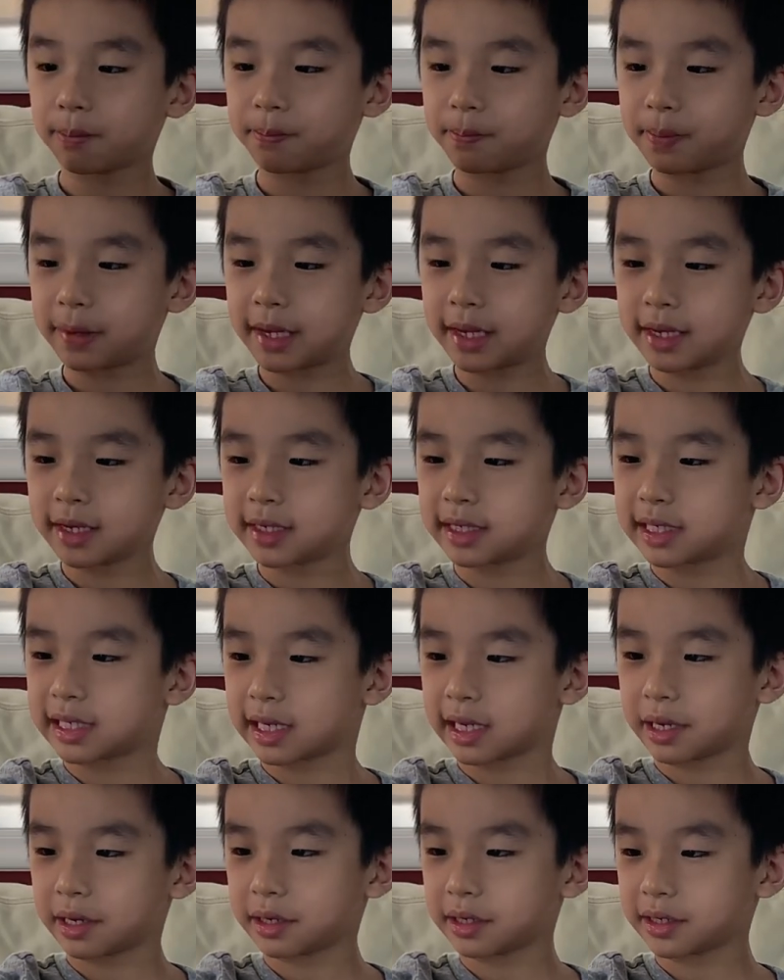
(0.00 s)

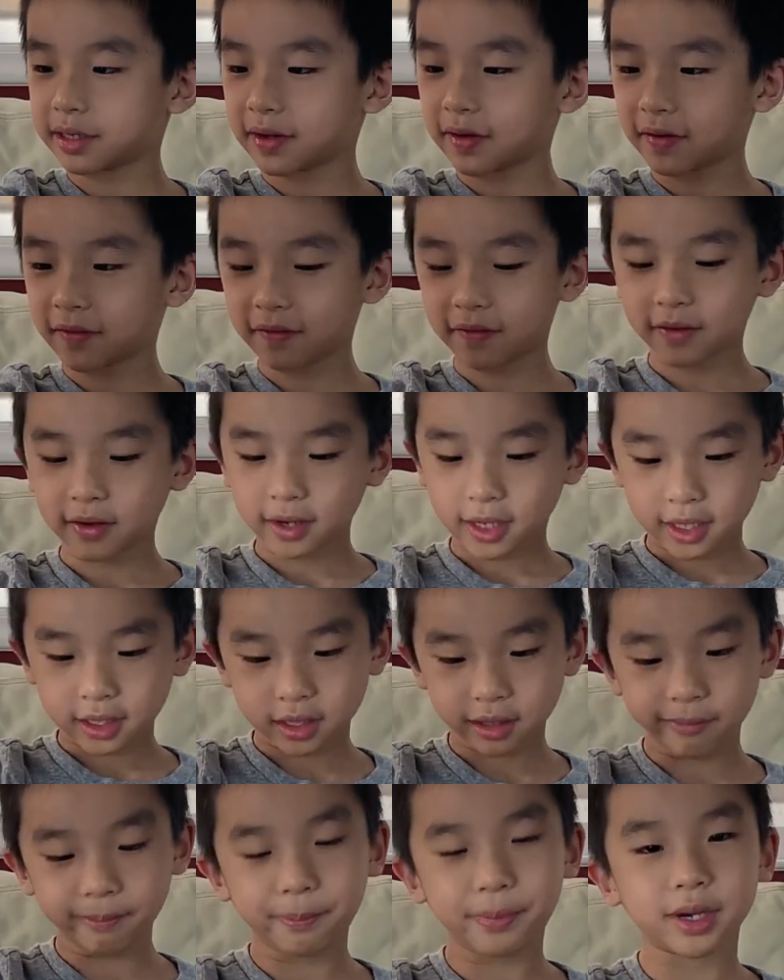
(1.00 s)
pieces
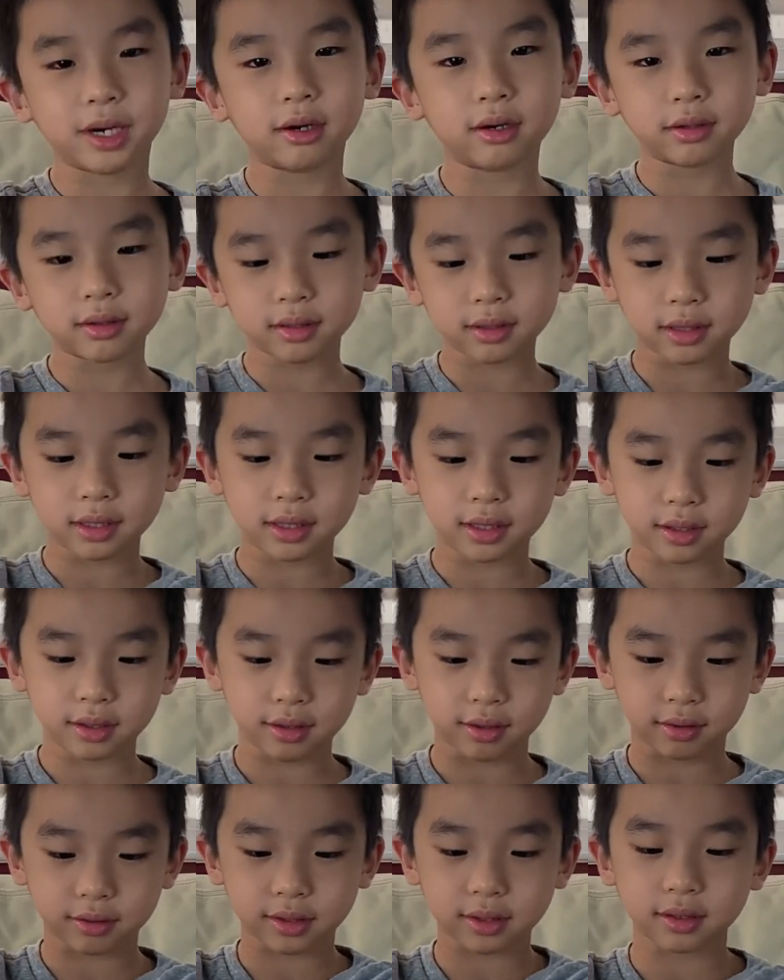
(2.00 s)
to build
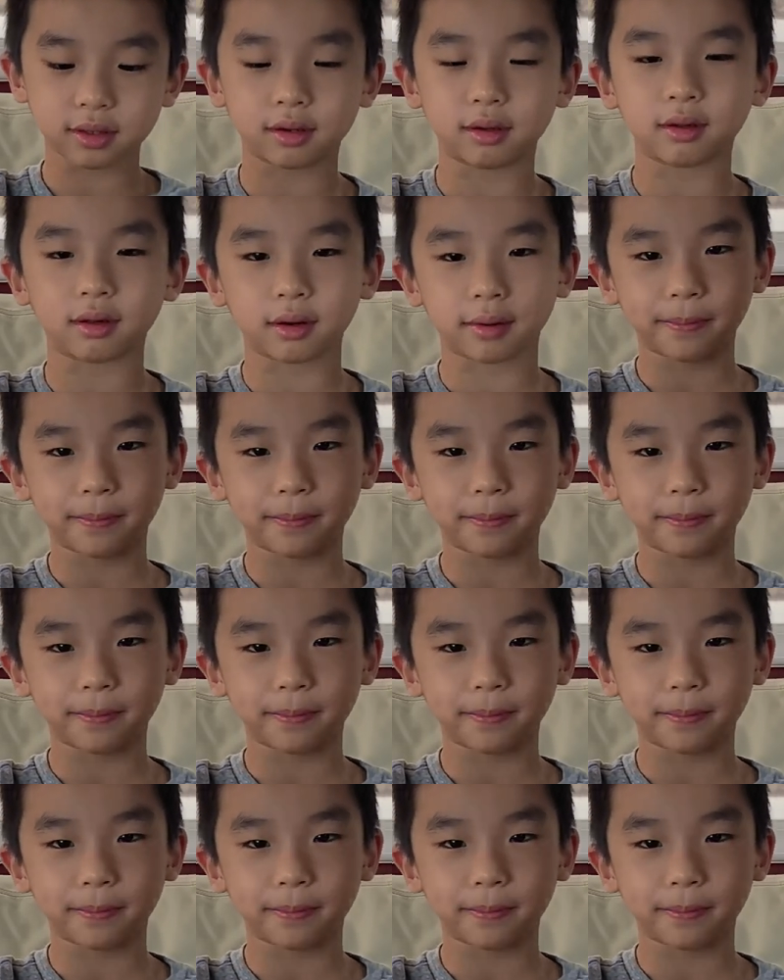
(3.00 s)
your solar